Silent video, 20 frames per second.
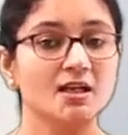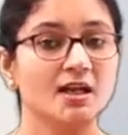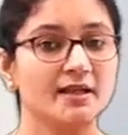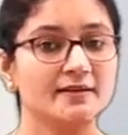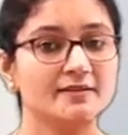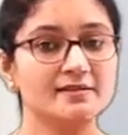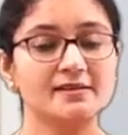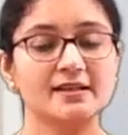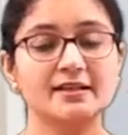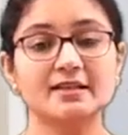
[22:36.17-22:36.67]

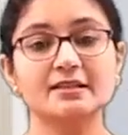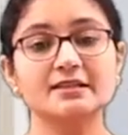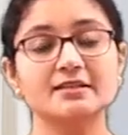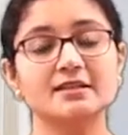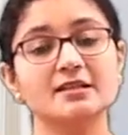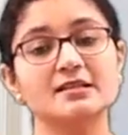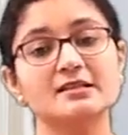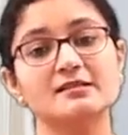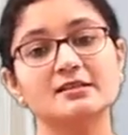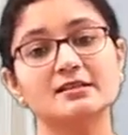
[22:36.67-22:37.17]
And the second
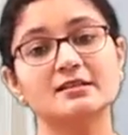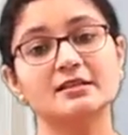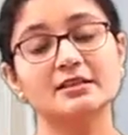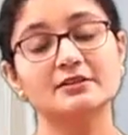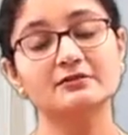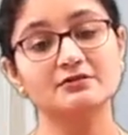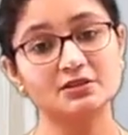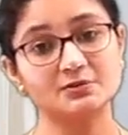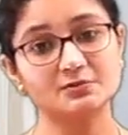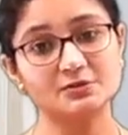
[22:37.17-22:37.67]
thing is that
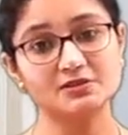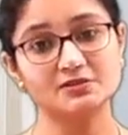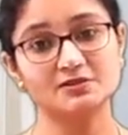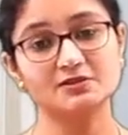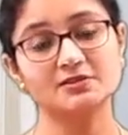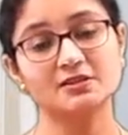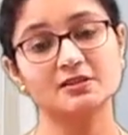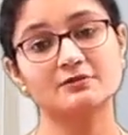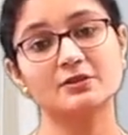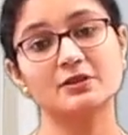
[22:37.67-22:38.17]
if the person
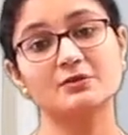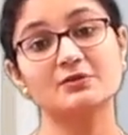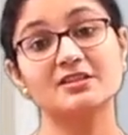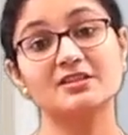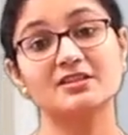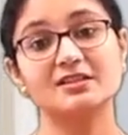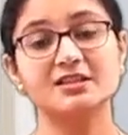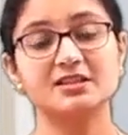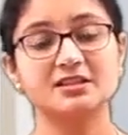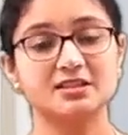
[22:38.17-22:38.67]
is suffering with
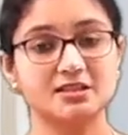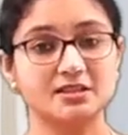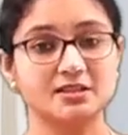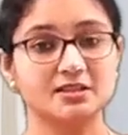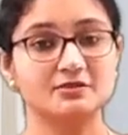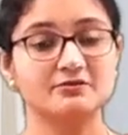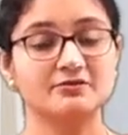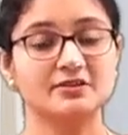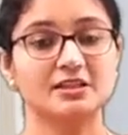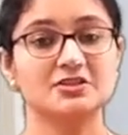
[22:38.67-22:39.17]
recurrent
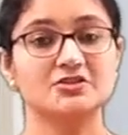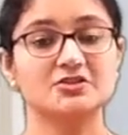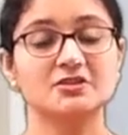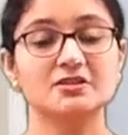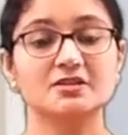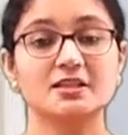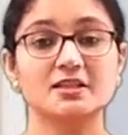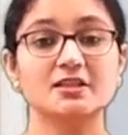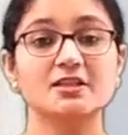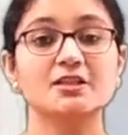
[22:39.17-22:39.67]

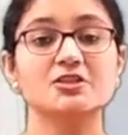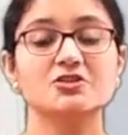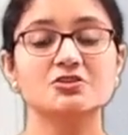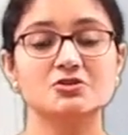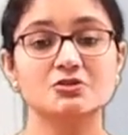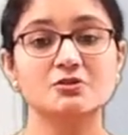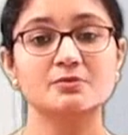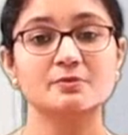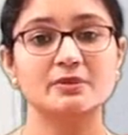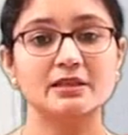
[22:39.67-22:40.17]
infection, then he
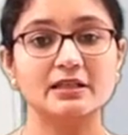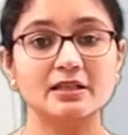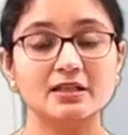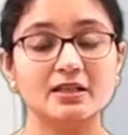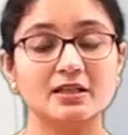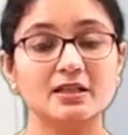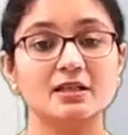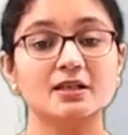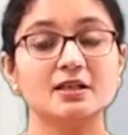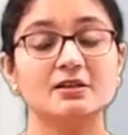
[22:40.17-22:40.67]
should be
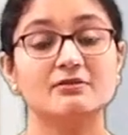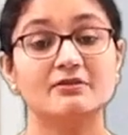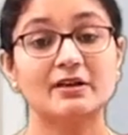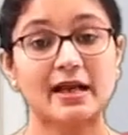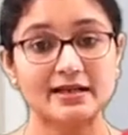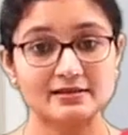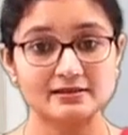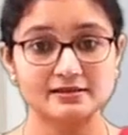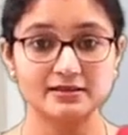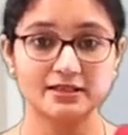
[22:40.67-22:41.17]

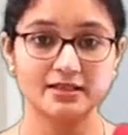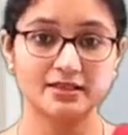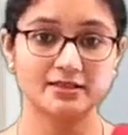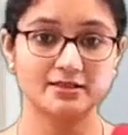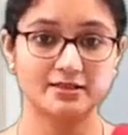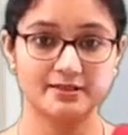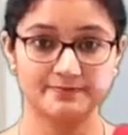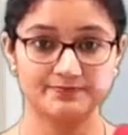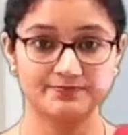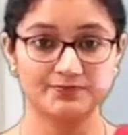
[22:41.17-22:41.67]

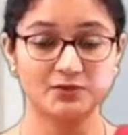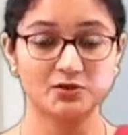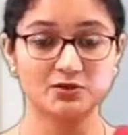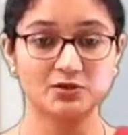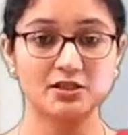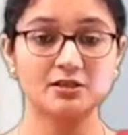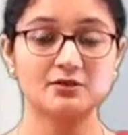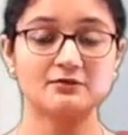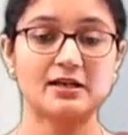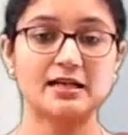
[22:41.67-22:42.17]
vaccinated.
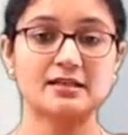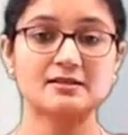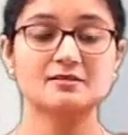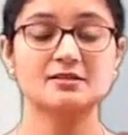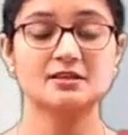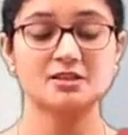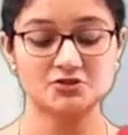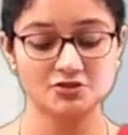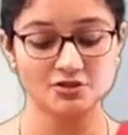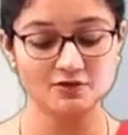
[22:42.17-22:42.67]
Okay,
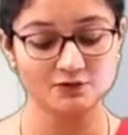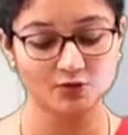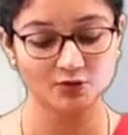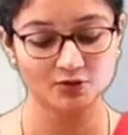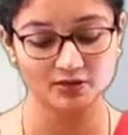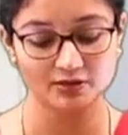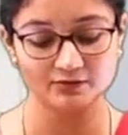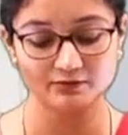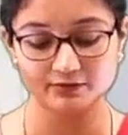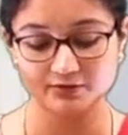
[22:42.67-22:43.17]
vaccination for
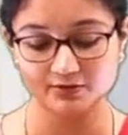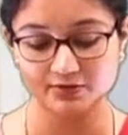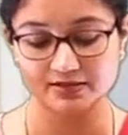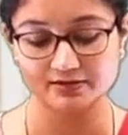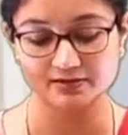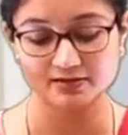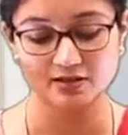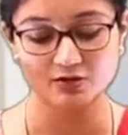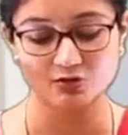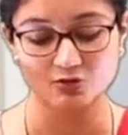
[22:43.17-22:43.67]

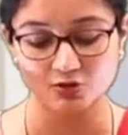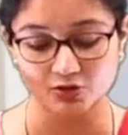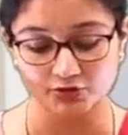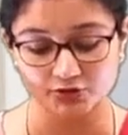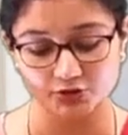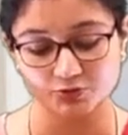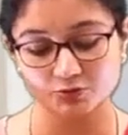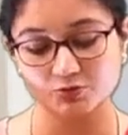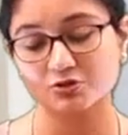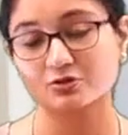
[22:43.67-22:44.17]
influenza or
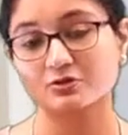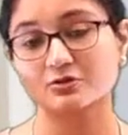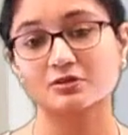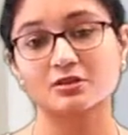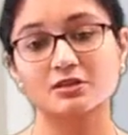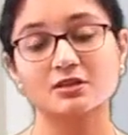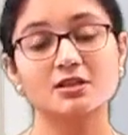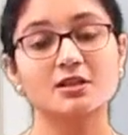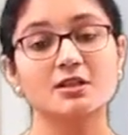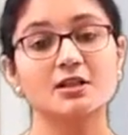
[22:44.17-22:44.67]

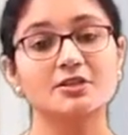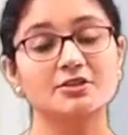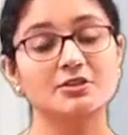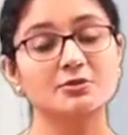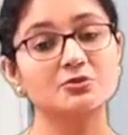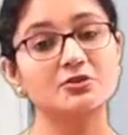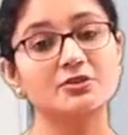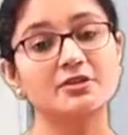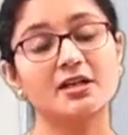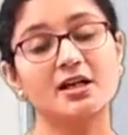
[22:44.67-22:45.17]
pneumococcal
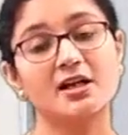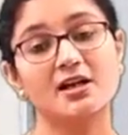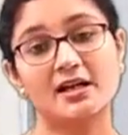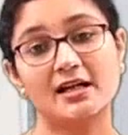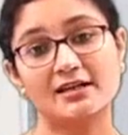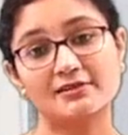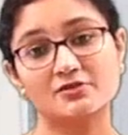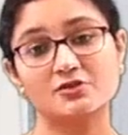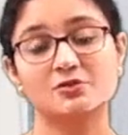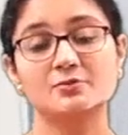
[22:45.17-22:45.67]
pneumonia
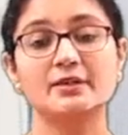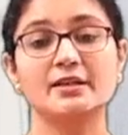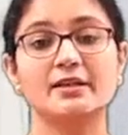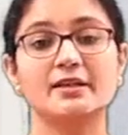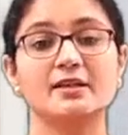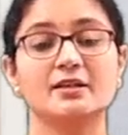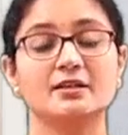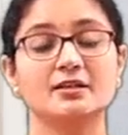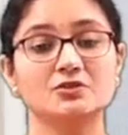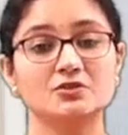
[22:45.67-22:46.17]
has to be
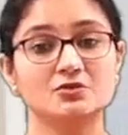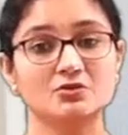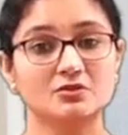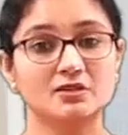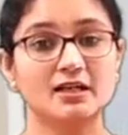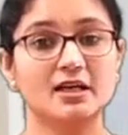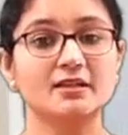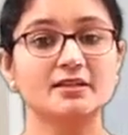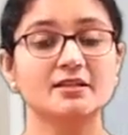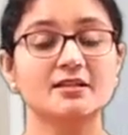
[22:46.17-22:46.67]
taken so
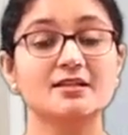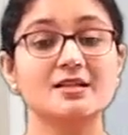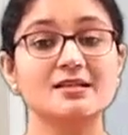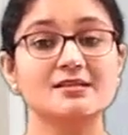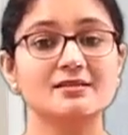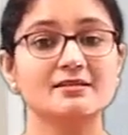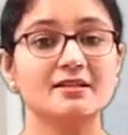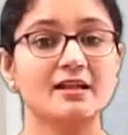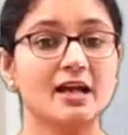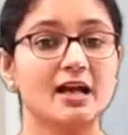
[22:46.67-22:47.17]
that he
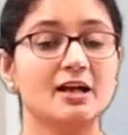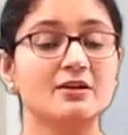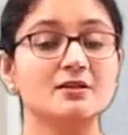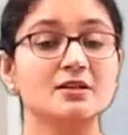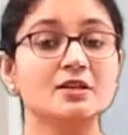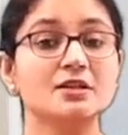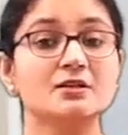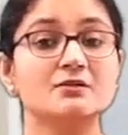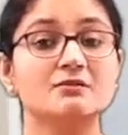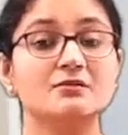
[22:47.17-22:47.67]
doesn't have
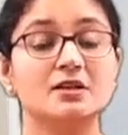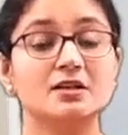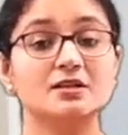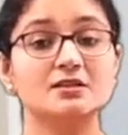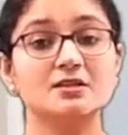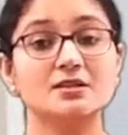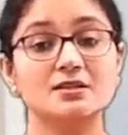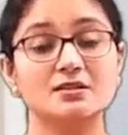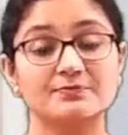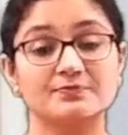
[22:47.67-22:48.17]

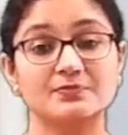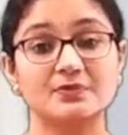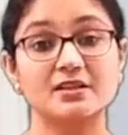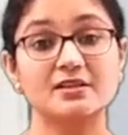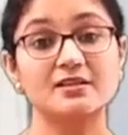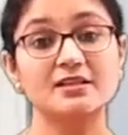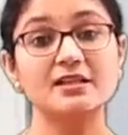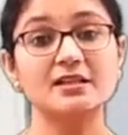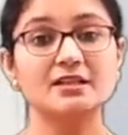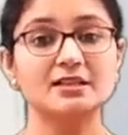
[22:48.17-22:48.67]
further
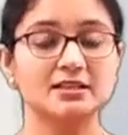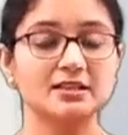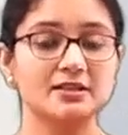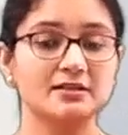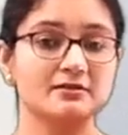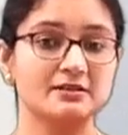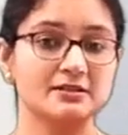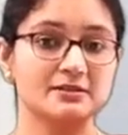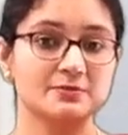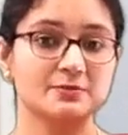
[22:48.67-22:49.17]

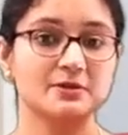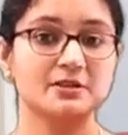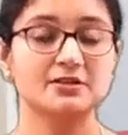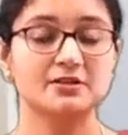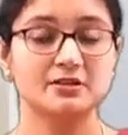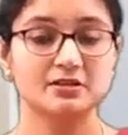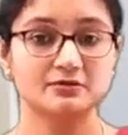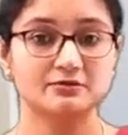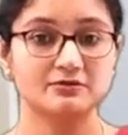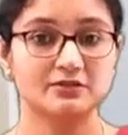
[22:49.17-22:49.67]
recurrent
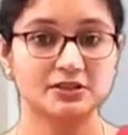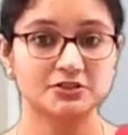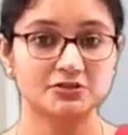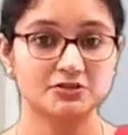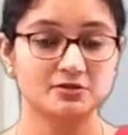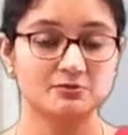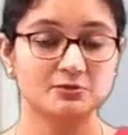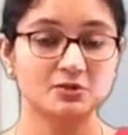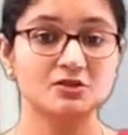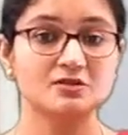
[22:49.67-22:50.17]
respiratory
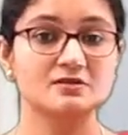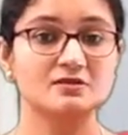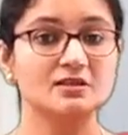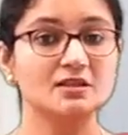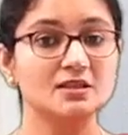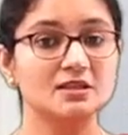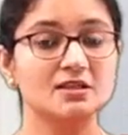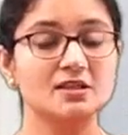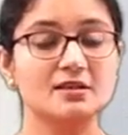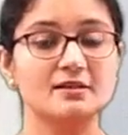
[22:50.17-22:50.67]
infection, because
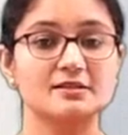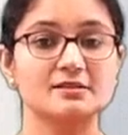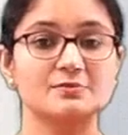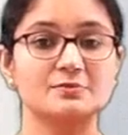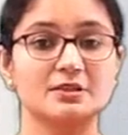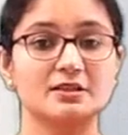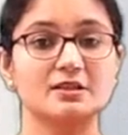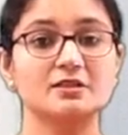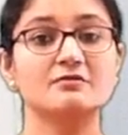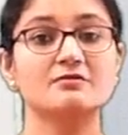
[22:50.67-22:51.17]
recurrent
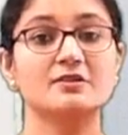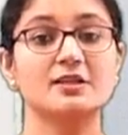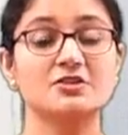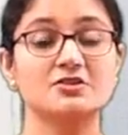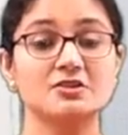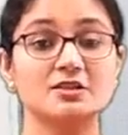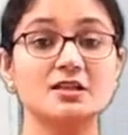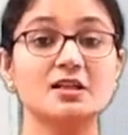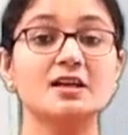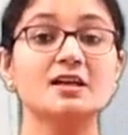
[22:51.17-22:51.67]
respiratory
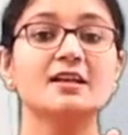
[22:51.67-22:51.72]
infection